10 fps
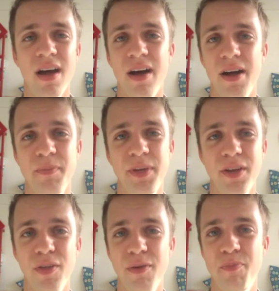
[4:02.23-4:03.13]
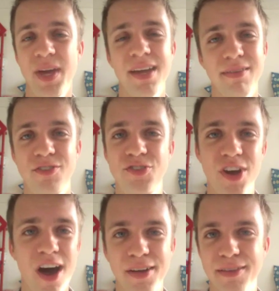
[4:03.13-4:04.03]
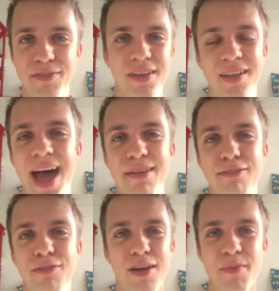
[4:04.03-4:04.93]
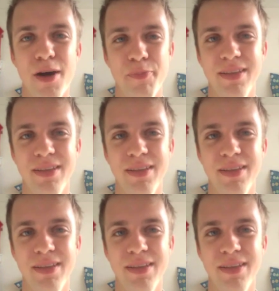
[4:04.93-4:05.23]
You know, the biggest jocks of the class would come up